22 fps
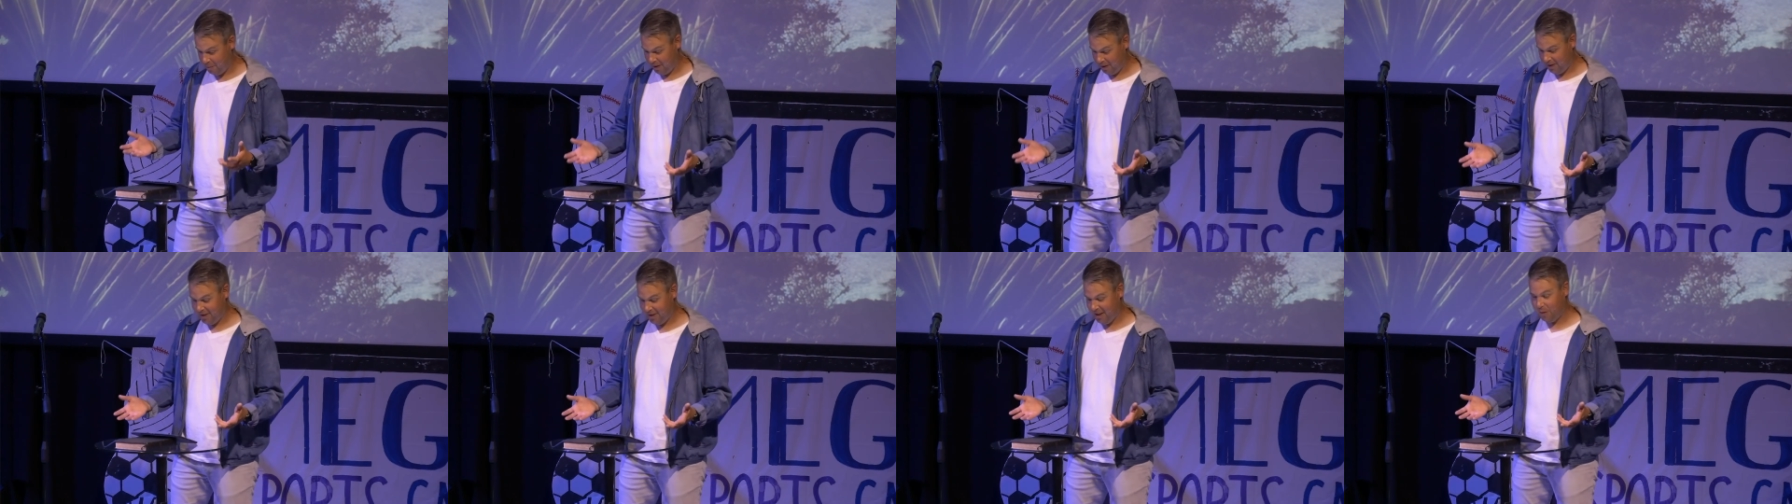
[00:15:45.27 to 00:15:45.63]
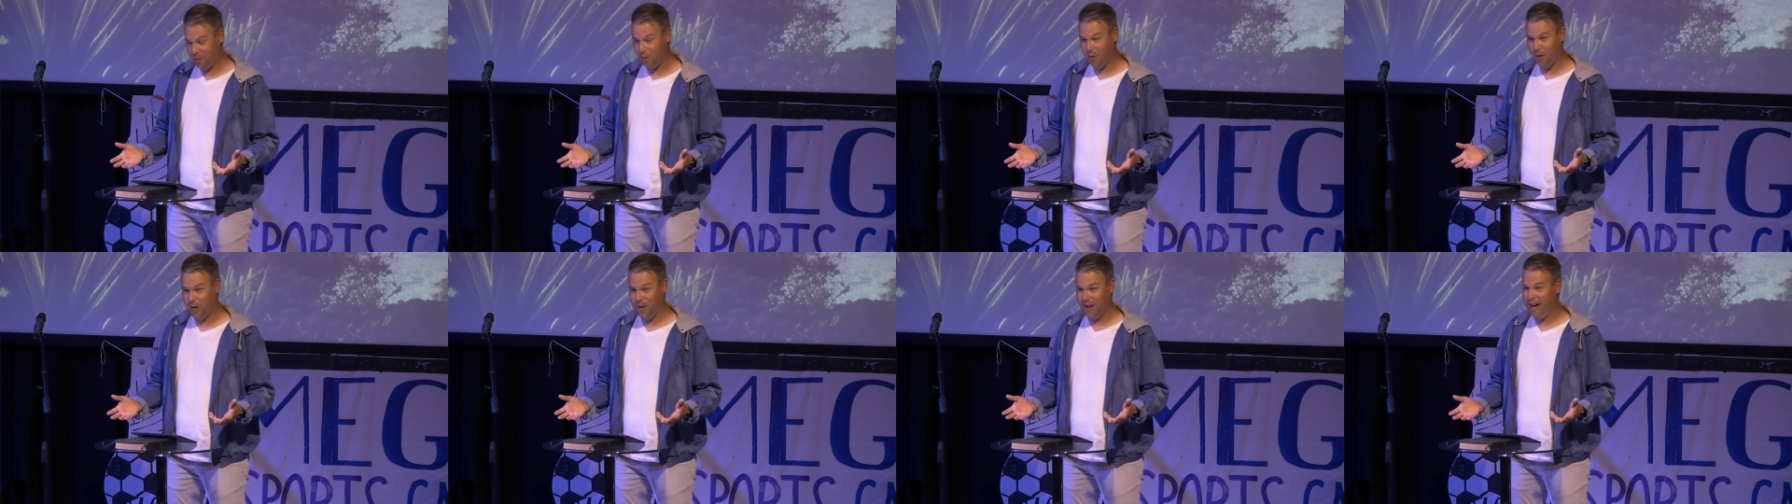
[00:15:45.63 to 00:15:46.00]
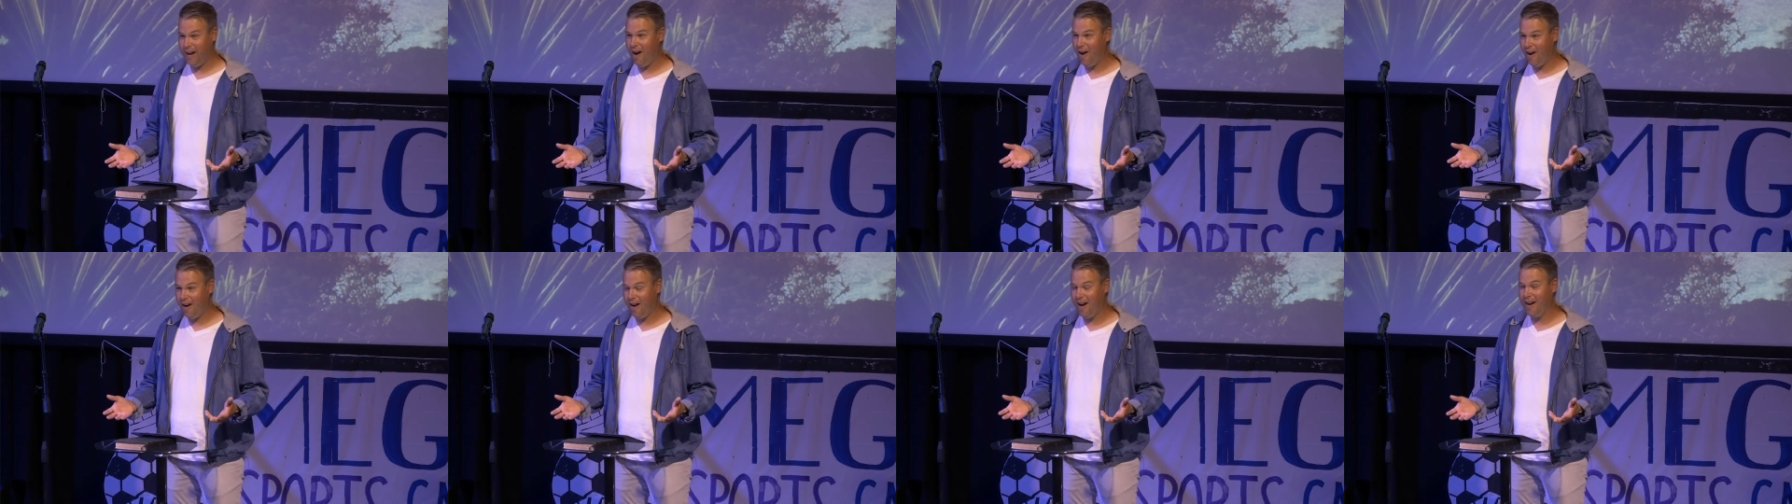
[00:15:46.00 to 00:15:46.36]
and sinful they
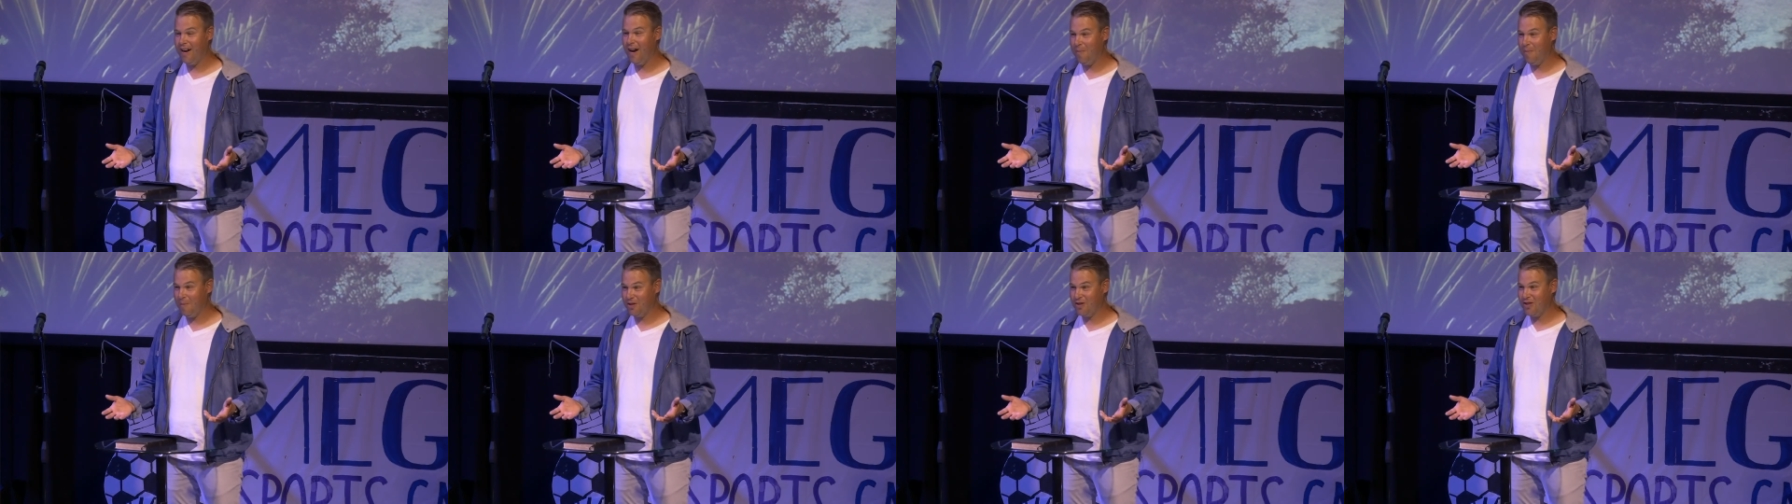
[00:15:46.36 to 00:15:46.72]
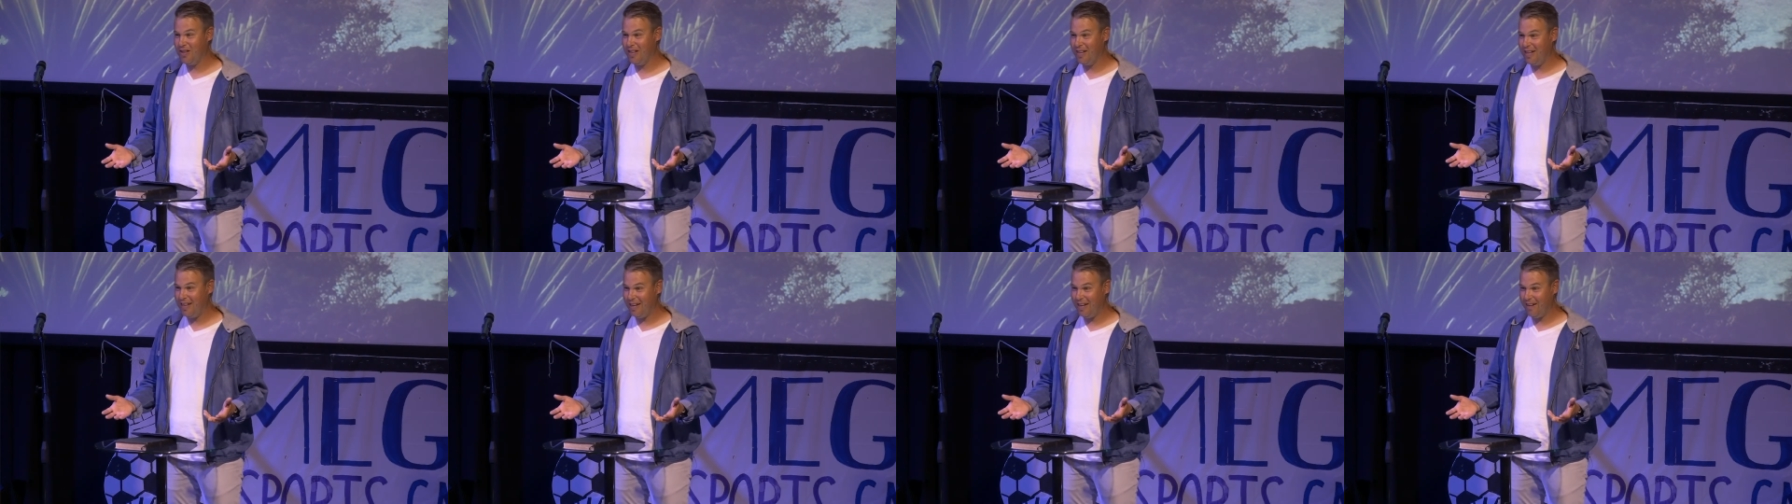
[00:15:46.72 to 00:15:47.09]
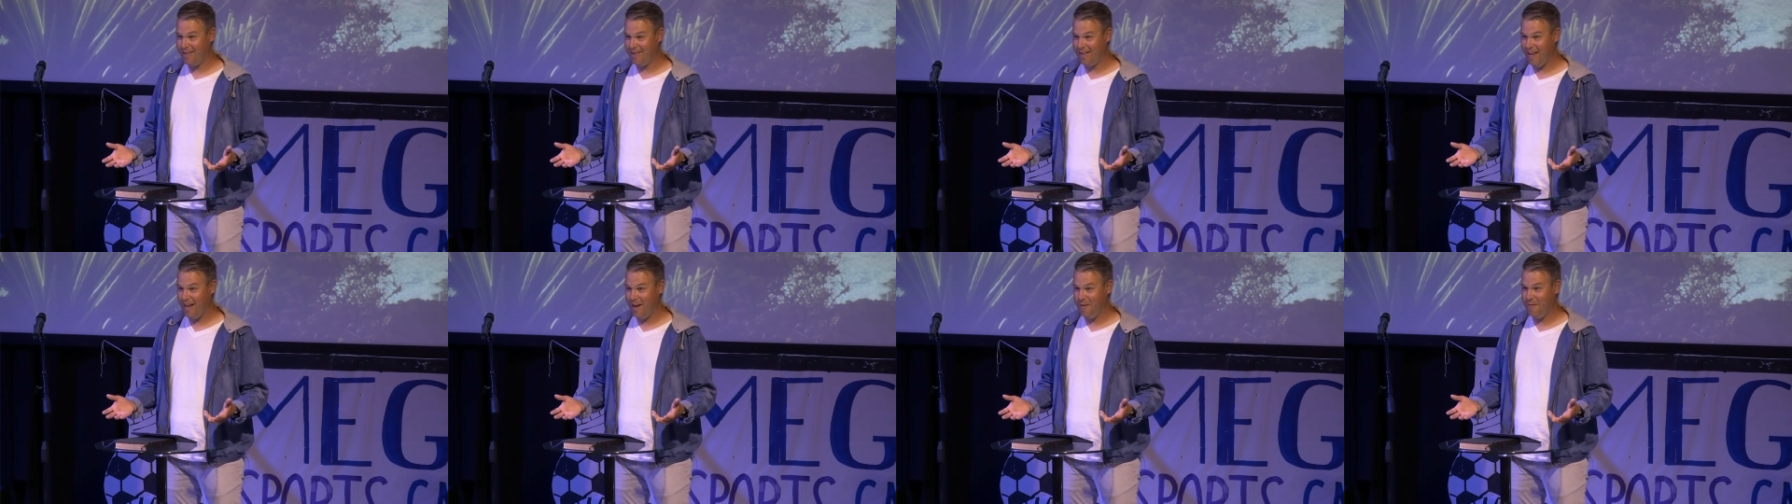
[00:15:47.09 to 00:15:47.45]
are and how much they need a
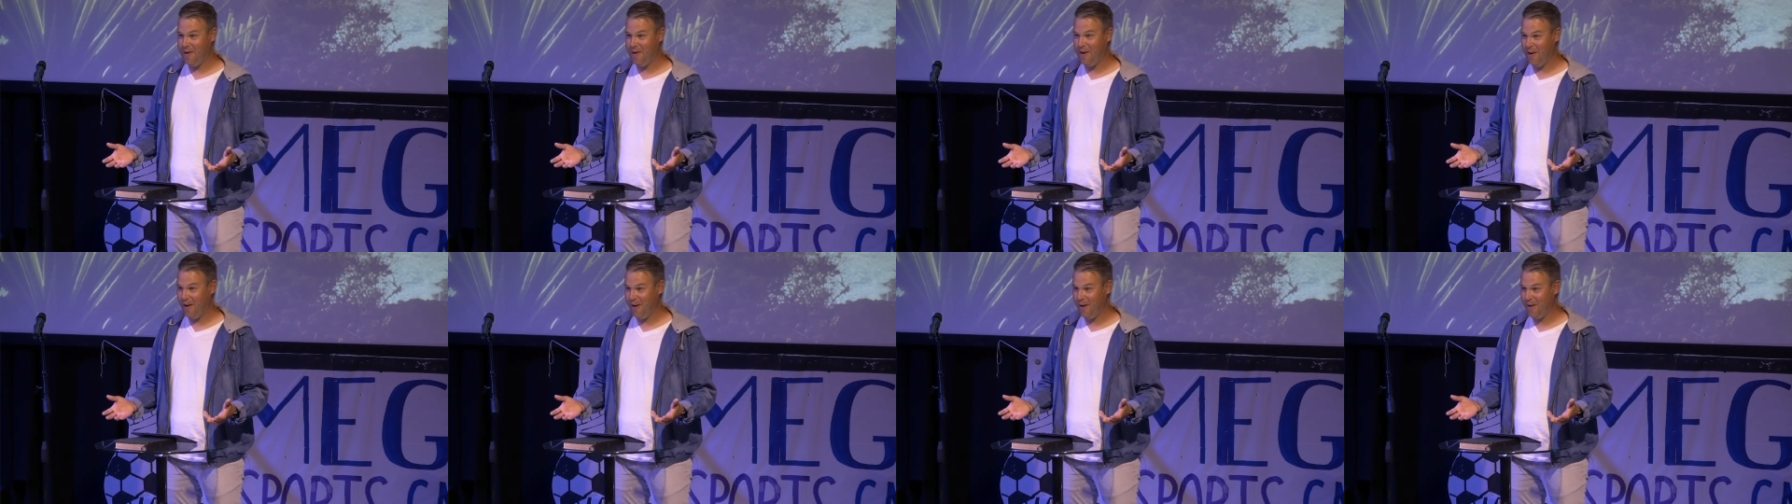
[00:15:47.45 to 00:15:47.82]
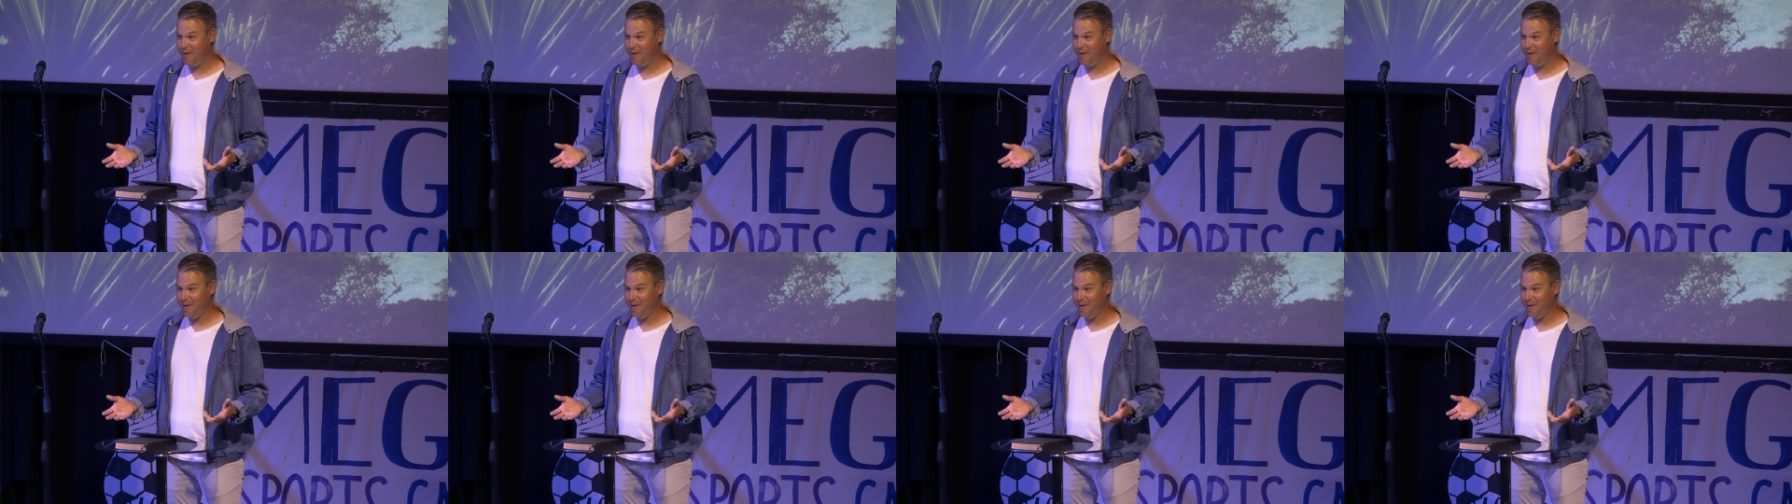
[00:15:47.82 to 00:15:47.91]
Savior.